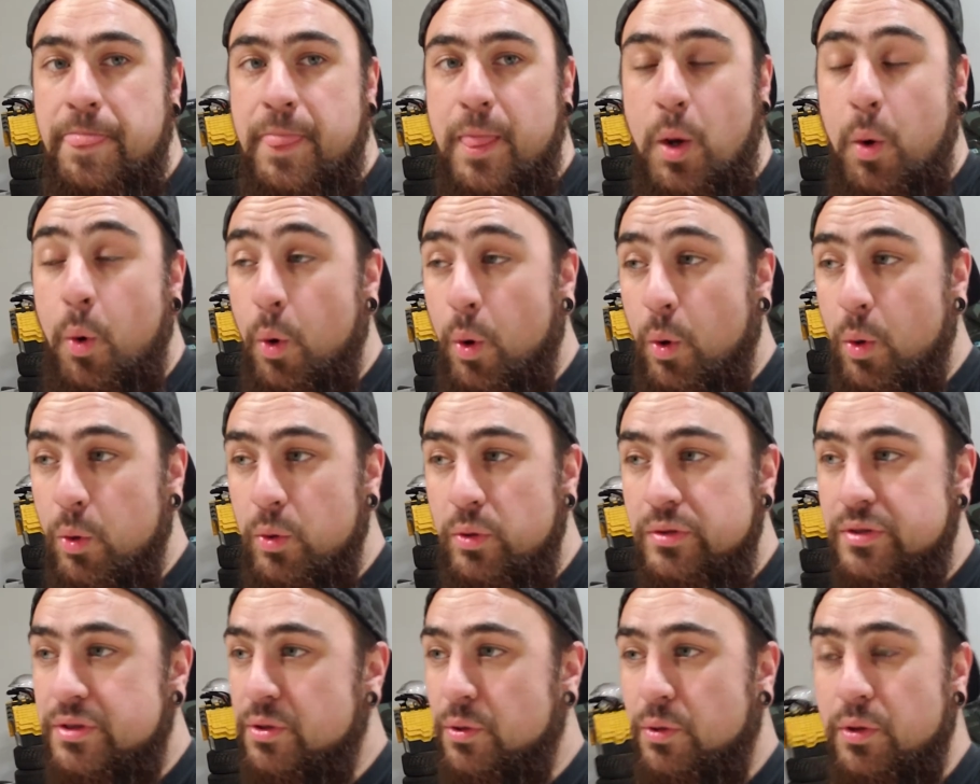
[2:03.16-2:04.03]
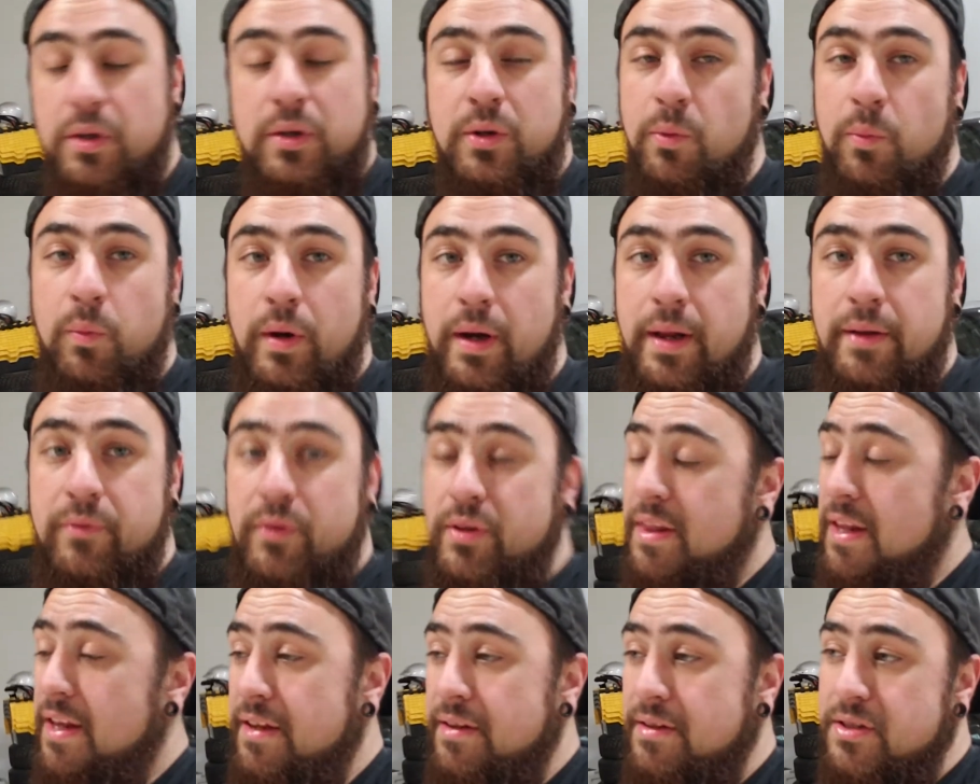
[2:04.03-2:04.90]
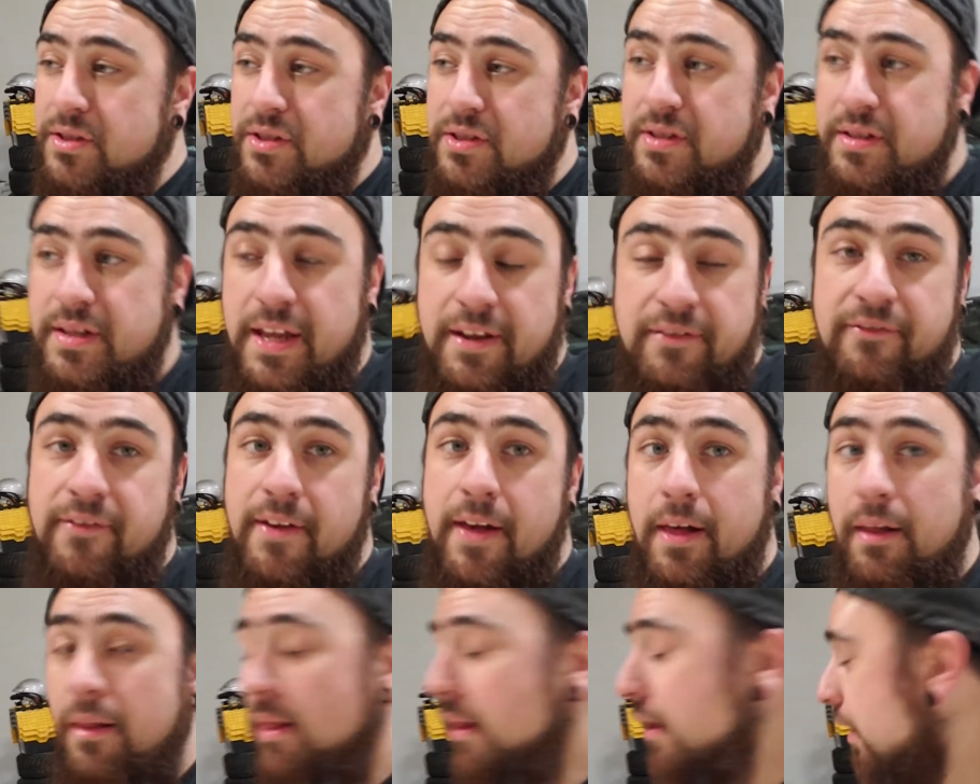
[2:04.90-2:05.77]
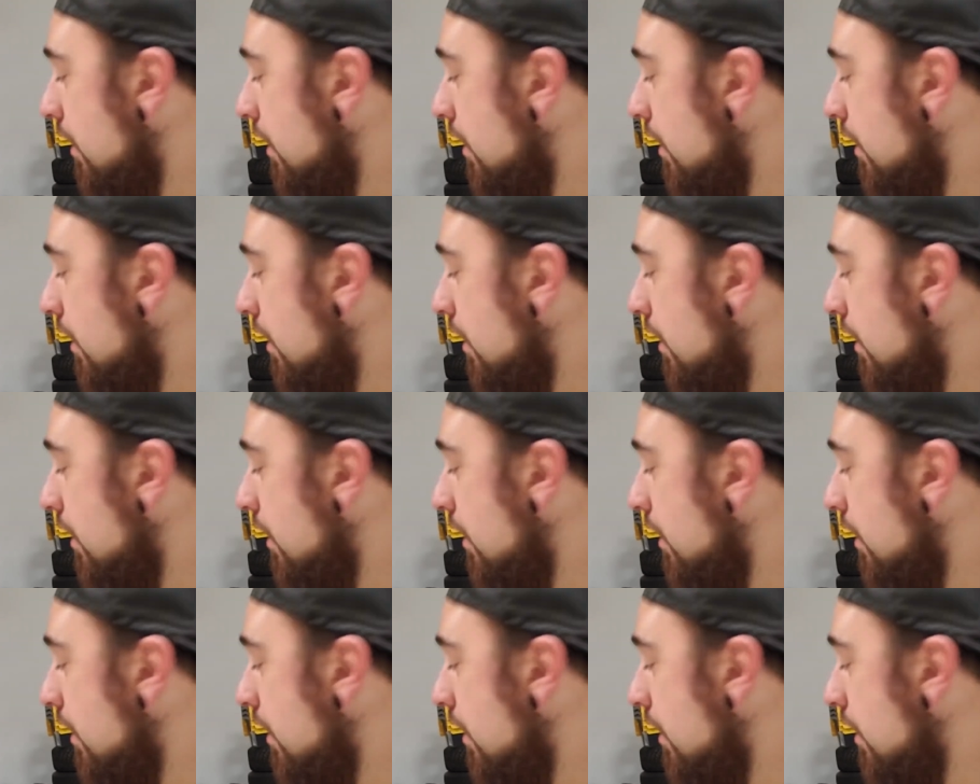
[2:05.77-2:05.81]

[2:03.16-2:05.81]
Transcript: or lose torque or whatever. They fail,